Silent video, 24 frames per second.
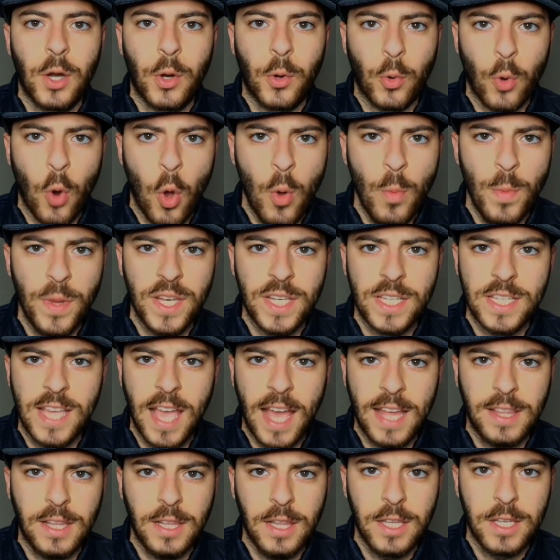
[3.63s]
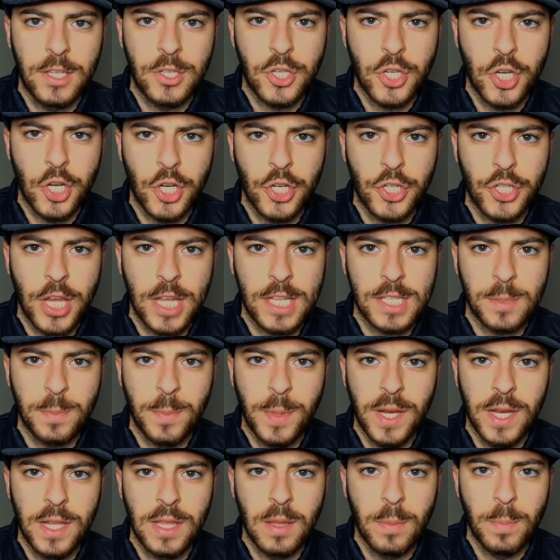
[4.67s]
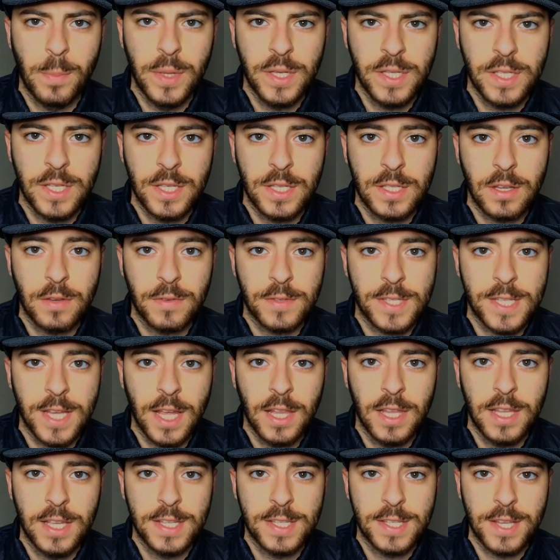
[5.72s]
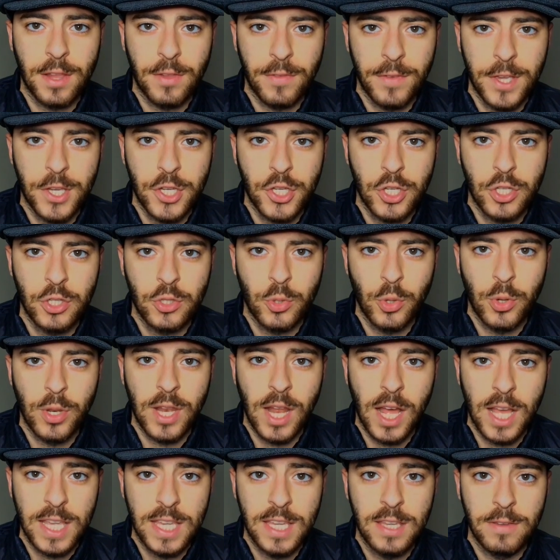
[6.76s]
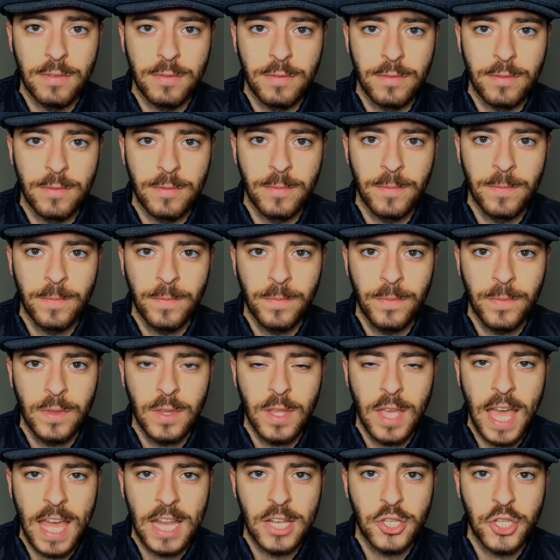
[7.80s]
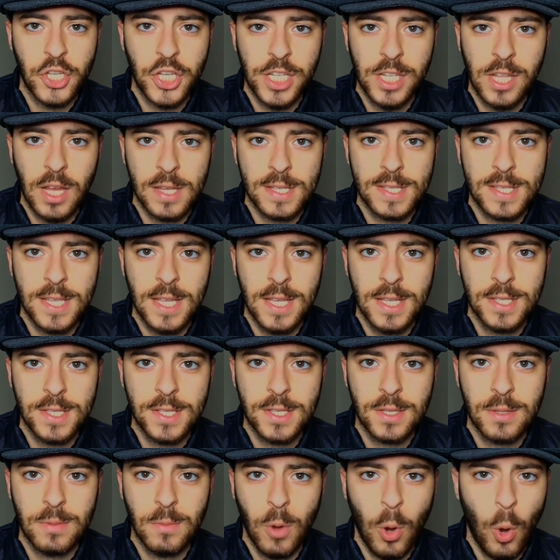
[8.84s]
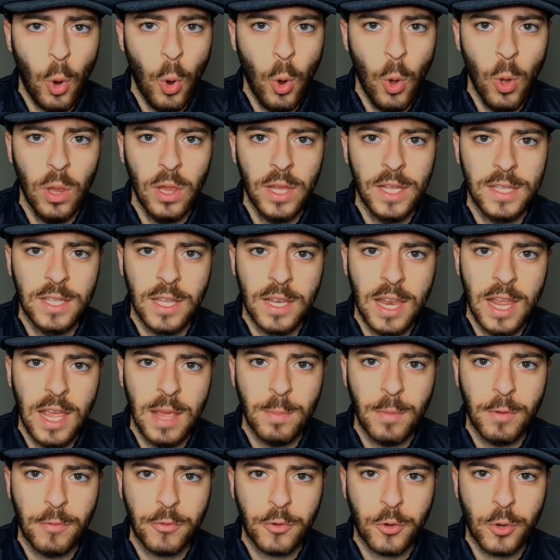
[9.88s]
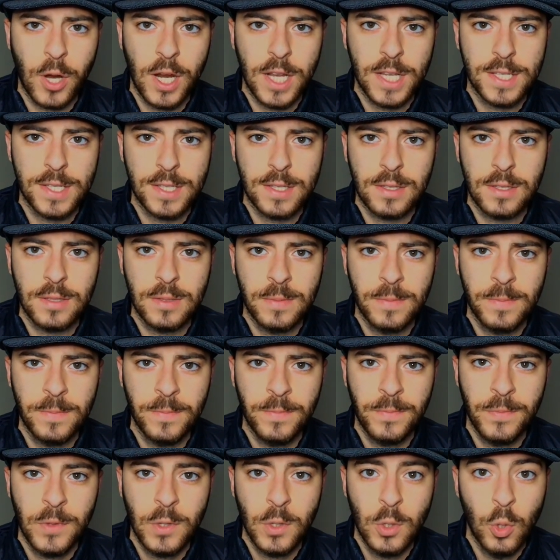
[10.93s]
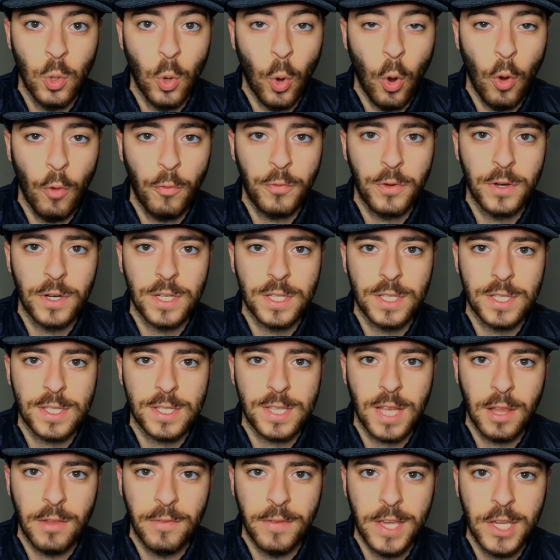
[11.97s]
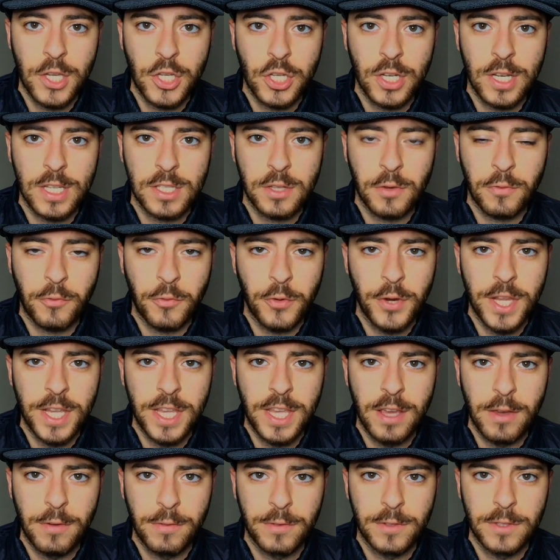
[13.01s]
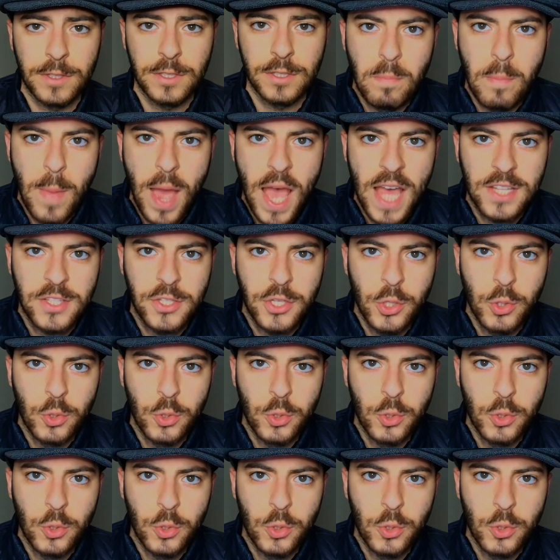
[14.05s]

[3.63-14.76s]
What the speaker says: Roman Catholic Church has been in the business of selling salvation to the naive. And she does this all in the name of Christ, who offers salvation as a free gift. Matthew